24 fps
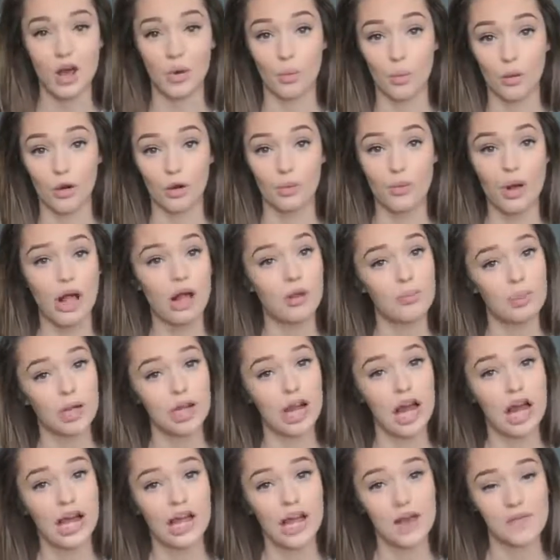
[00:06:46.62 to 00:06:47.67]
work well, but
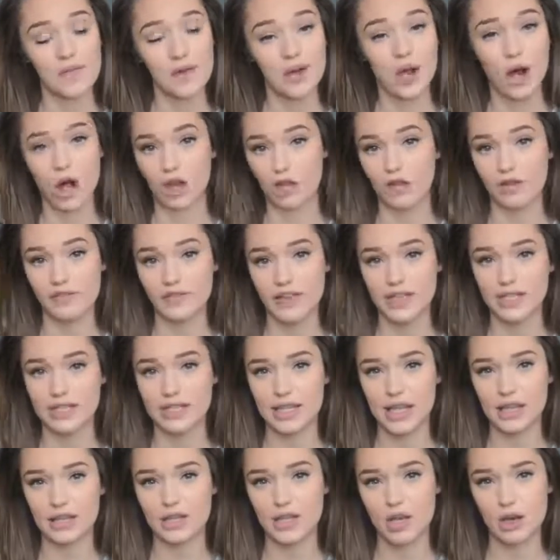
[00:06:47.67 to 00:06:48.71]
I have an olivey
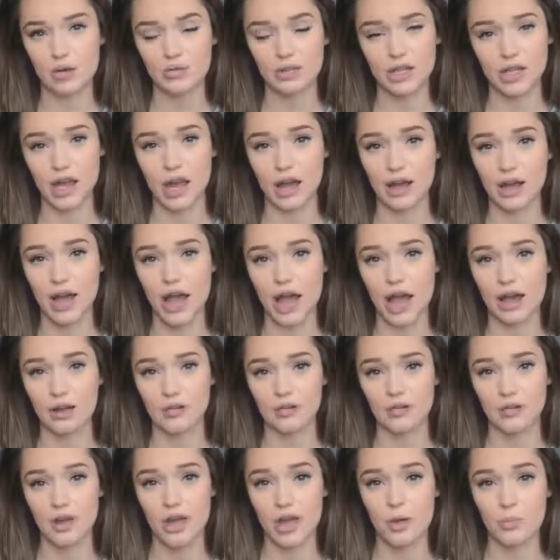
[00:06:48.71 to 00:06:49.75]
skin tone. Like I
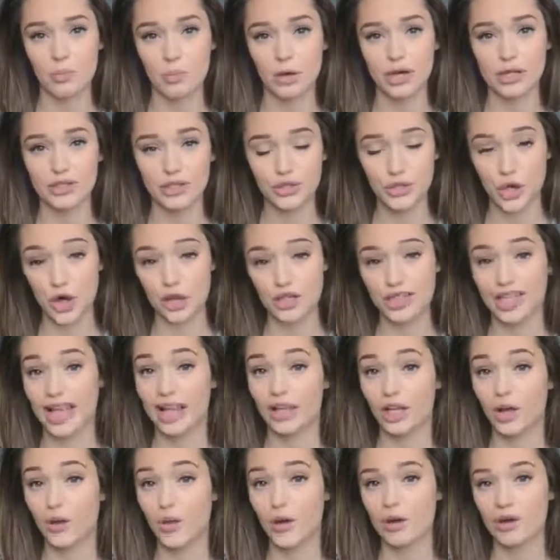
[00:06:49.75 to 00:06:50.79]
have pretty strong
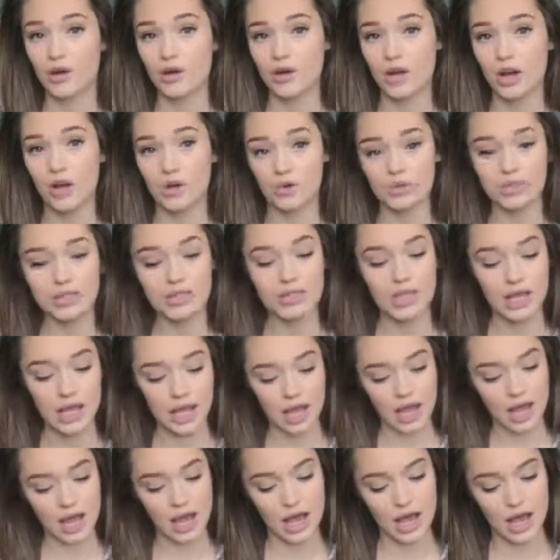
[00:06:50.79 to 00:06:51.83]
yellow undertones,
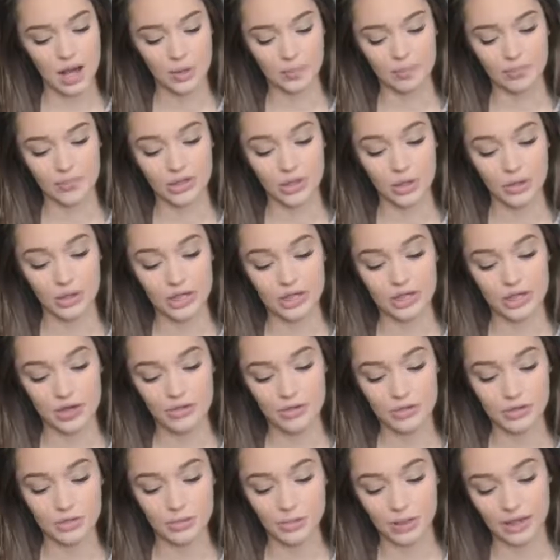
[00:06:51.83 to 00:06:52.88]
so this stuff
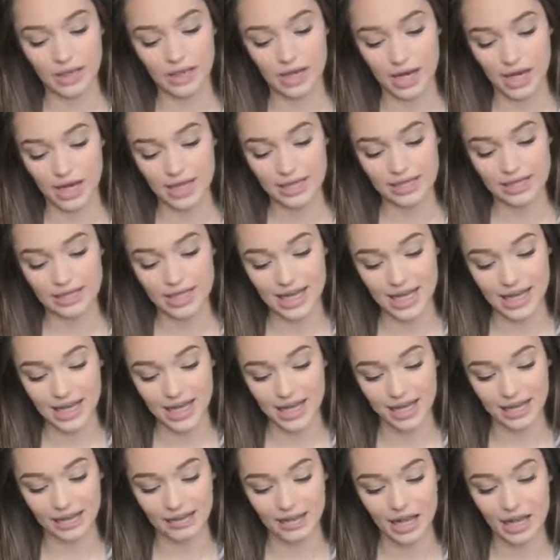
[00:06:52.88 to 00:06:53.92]
is really nice,
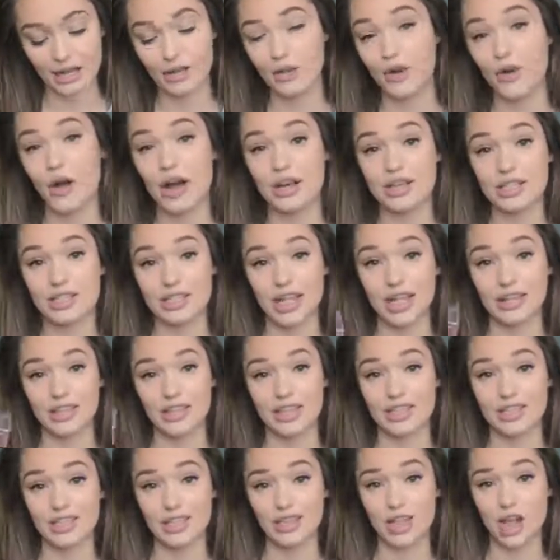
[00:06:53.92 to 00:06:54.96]
and I don't know, I just like
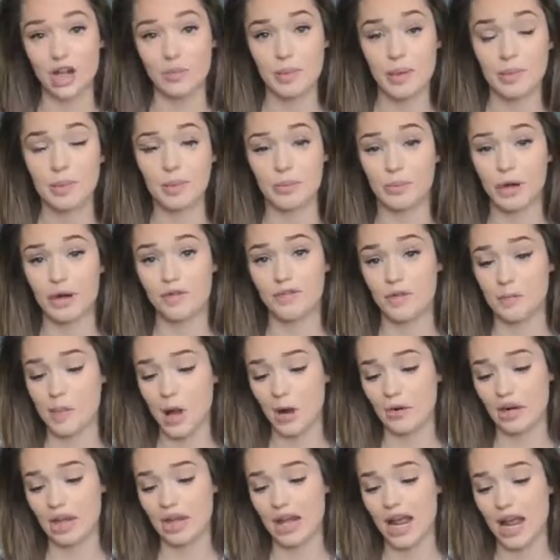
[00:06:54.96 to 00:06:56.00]
this. A lot of people rave
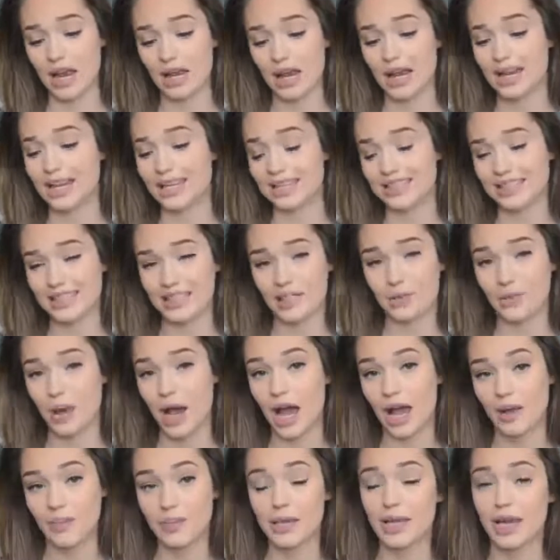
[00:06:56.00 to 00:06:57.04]
about it, and I can see
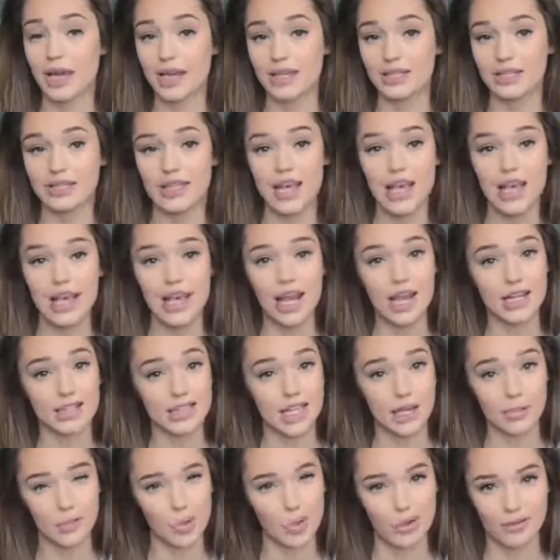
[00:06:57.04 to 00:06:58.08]
why, because it's
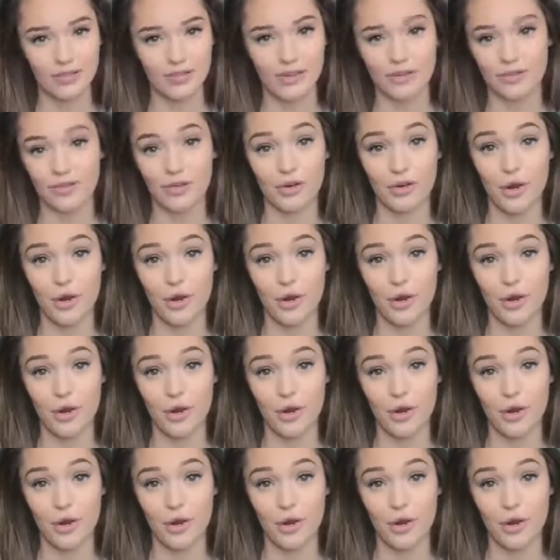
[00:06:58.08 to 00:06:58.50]
like perfect for